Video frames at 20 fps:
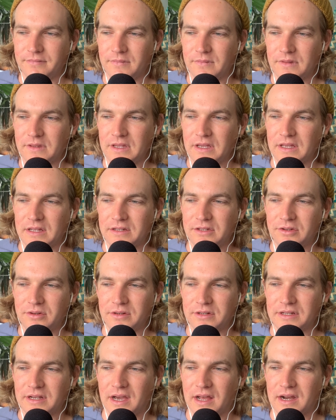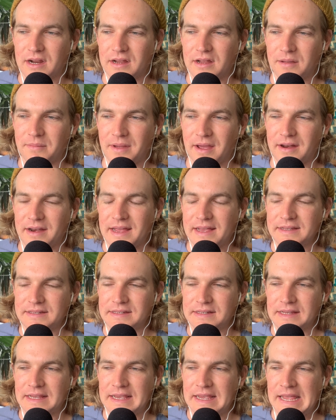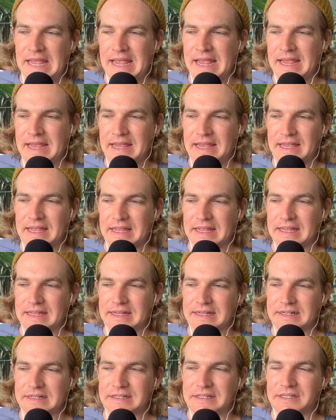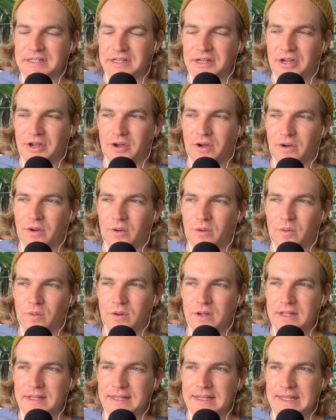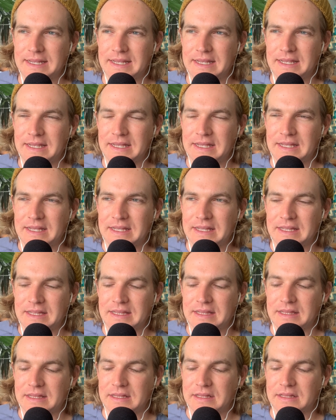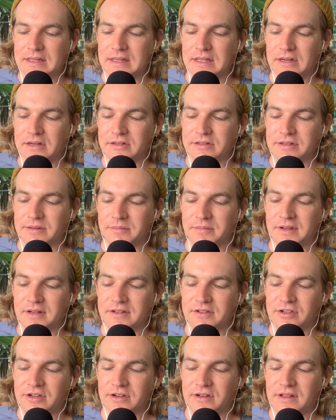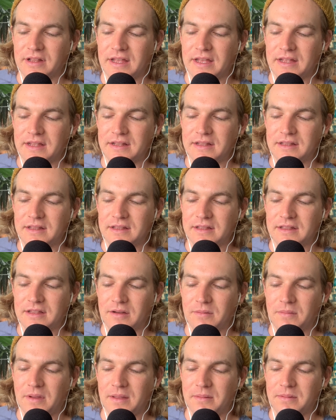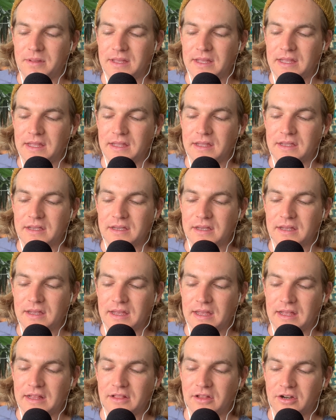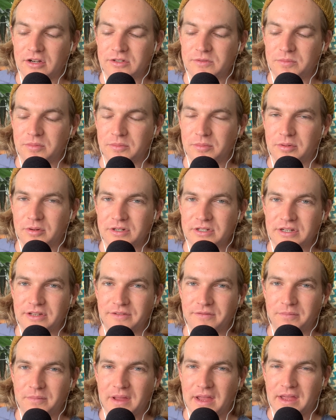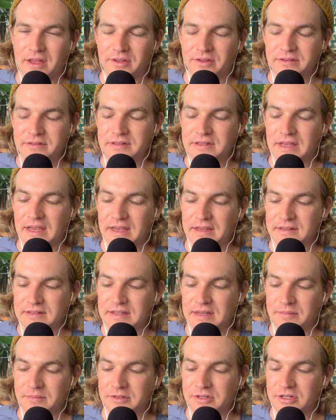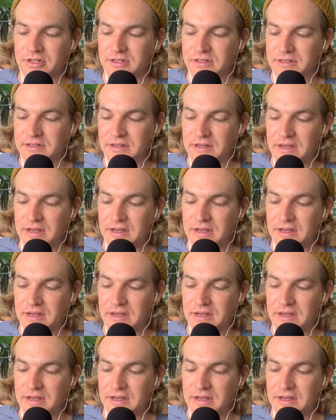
tuatara come out as. And so there's some concern that there may be a large proportion of males as temperatures